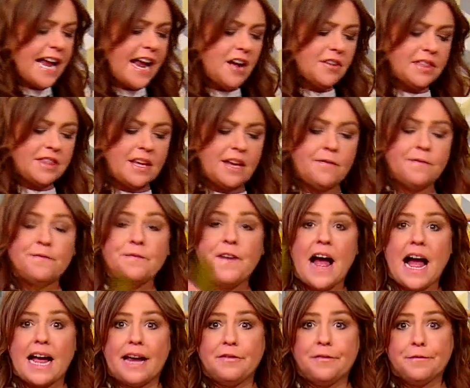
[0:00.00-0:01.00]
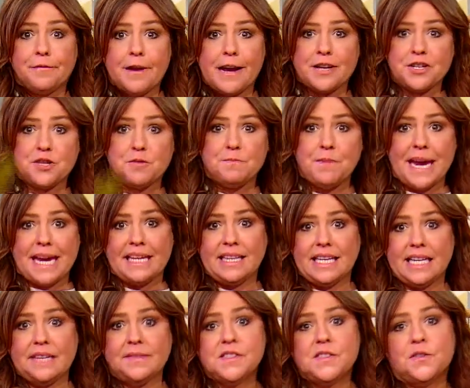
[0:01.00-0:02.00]
out the five fresh bay
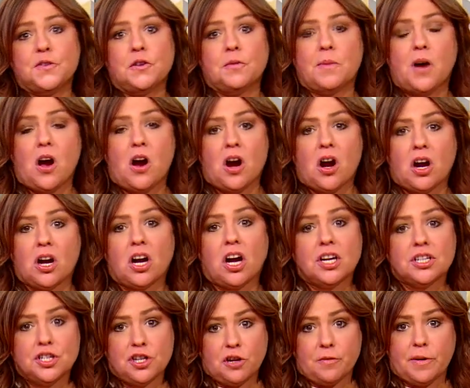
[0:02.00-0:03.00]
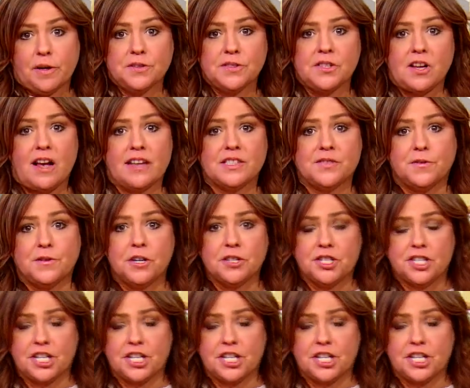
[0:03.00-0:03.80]
leaves from our adobo sauce for our